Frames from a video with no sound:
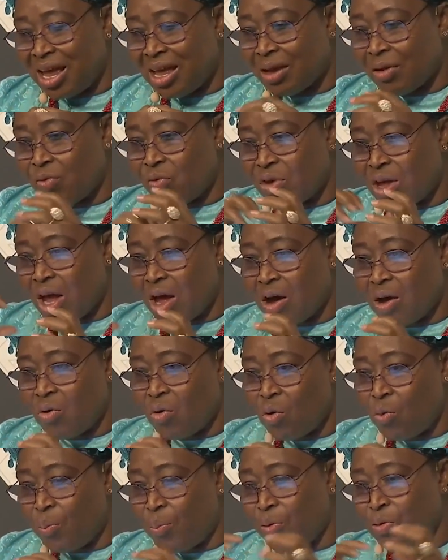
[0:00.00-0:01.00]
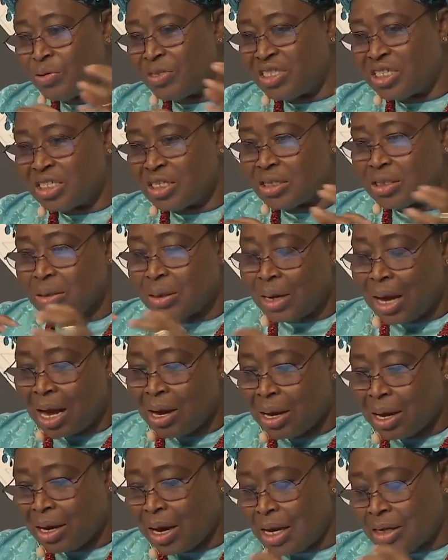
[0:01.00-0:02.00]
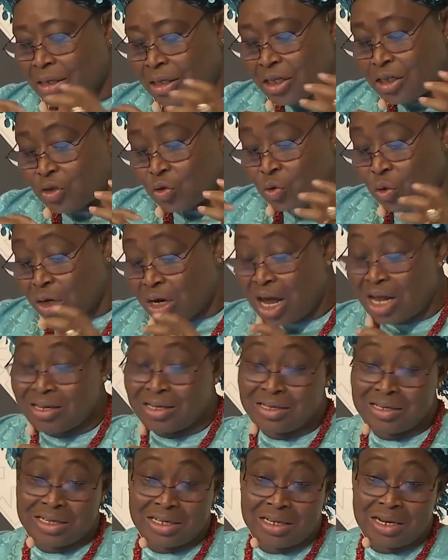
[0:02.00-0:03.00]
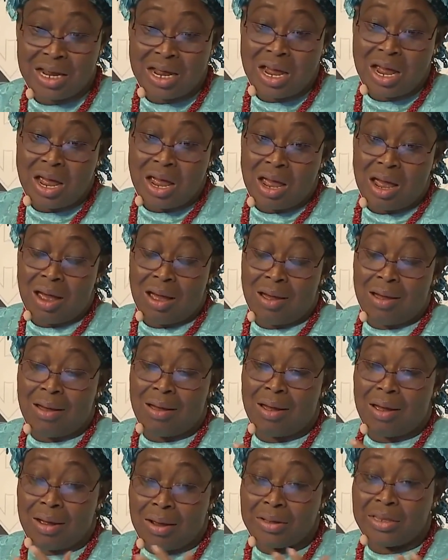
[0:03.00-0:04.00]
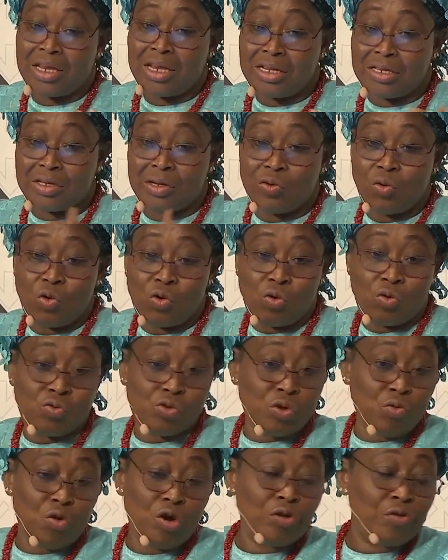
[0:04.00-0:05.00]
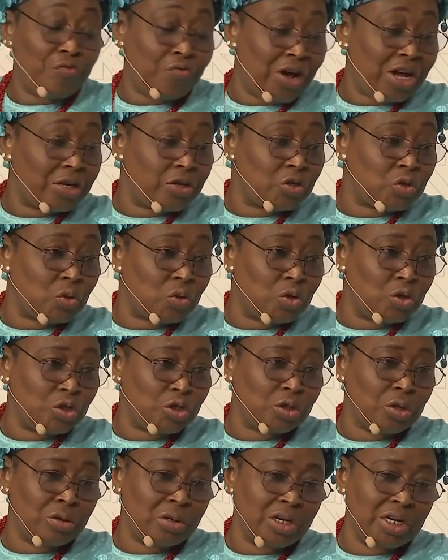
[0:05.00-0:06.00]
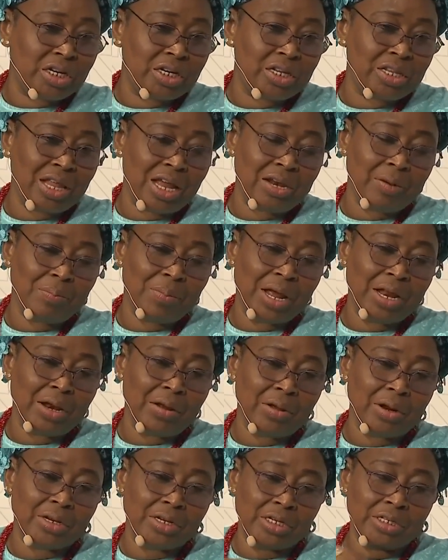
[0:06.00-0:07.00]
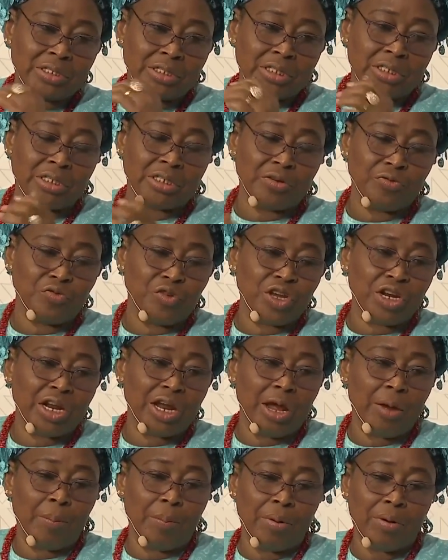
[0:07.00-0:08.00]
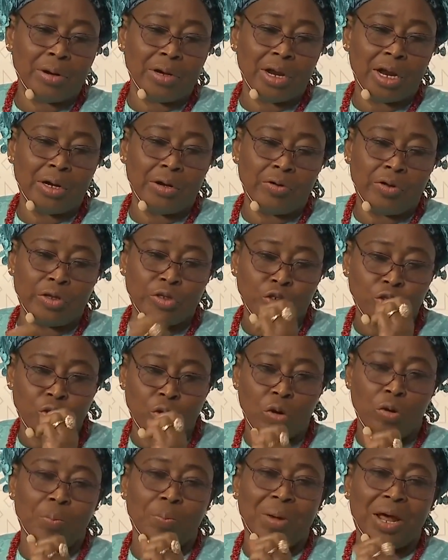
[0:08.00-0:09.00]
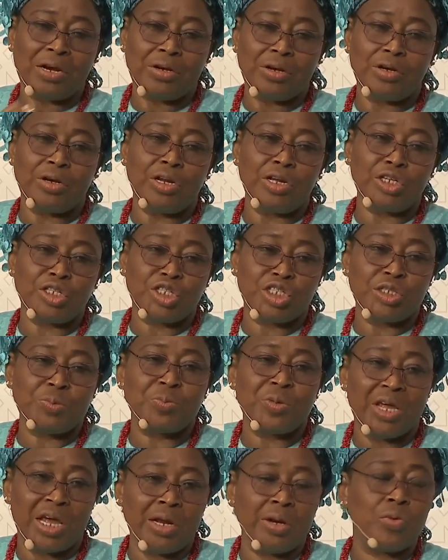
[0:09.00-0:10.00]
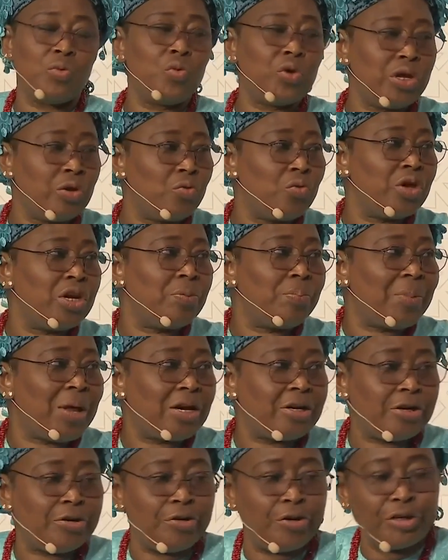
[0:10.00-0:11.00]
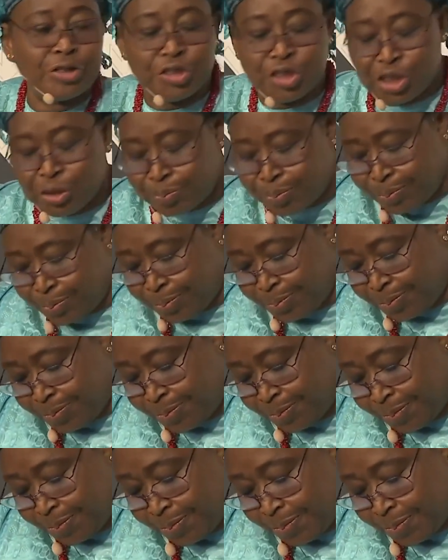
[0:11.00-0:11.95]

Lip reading: is like we are opposing country to country. We won't find a solution in that manner. This is a very important, a strong partnership and win-win partnership.